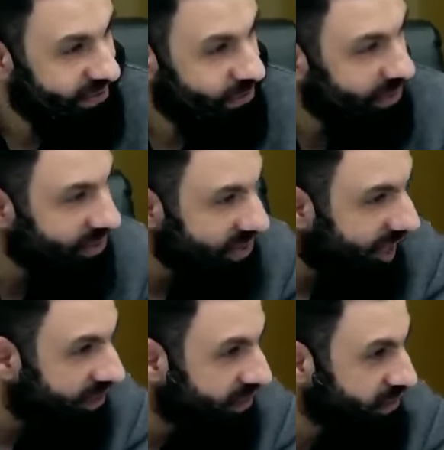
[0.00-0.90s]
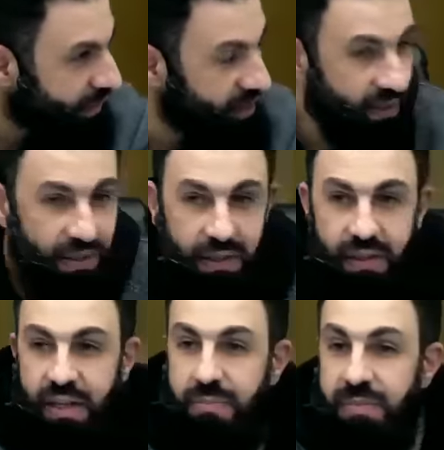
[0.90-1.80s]
What does the hadith mean?
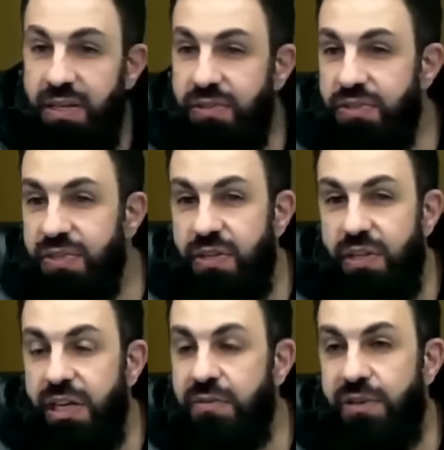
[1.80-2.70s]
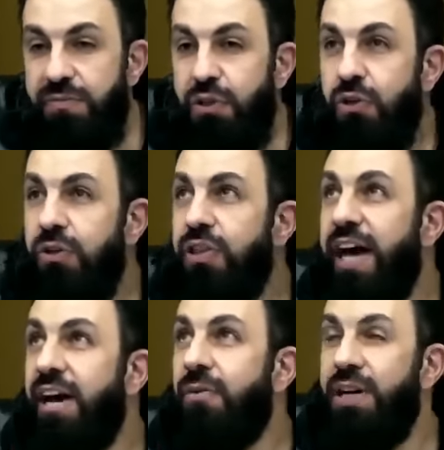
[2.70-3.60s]
It means even if you heard the
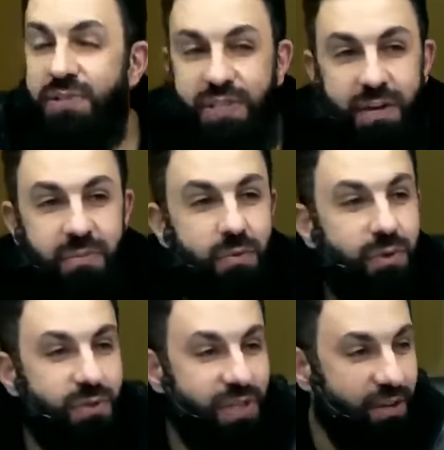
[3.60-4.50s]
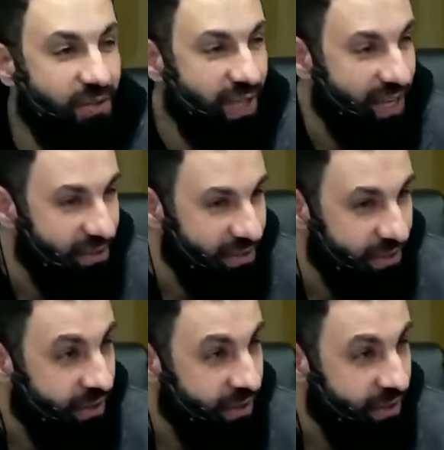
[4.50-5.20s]
hour has come and the world's going to end,